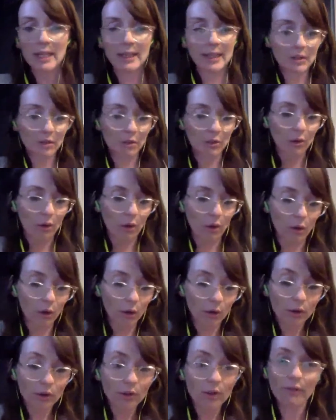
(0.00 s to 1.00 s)
These are
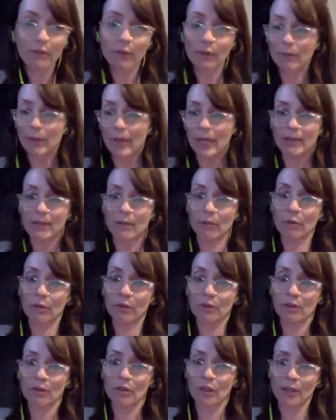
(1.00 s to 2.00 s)
all the different ways that
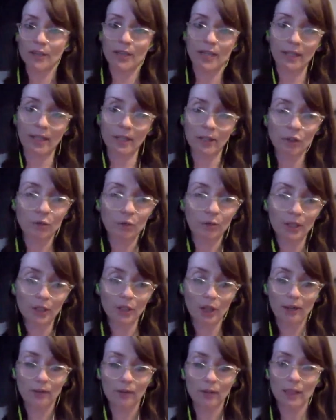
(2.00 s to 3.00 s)
we're suggesting that you
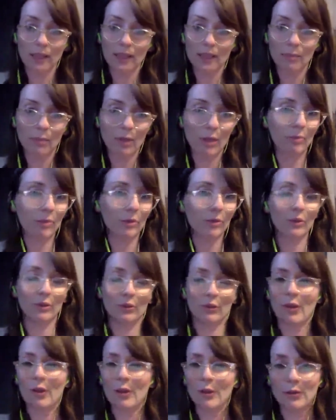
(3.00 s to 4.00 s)
reach out to these people.
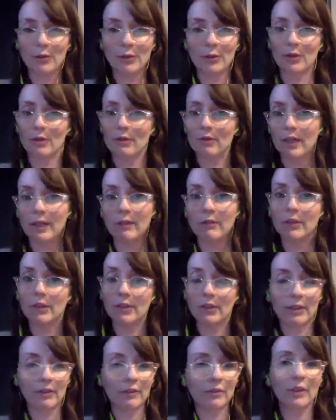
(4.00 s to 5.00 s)
There's all sorts of
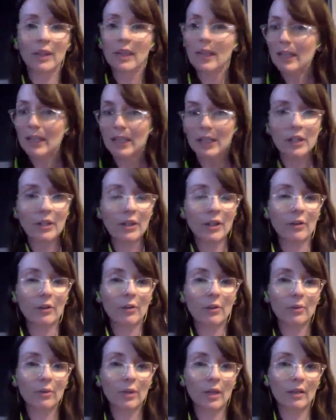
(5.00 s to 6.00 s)
levels of, you
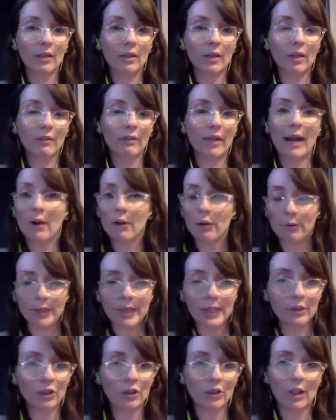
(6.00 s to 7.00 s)
know, of
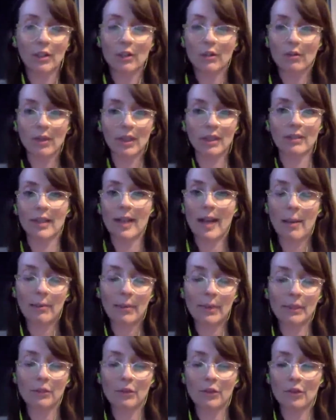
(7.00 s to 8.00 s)
outreach that you can
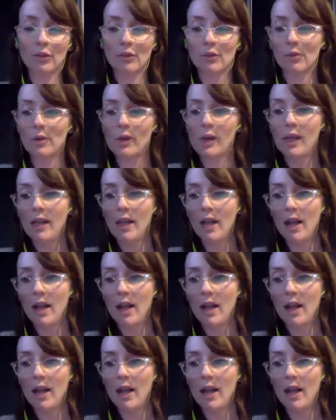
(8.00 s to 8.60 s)
tap into.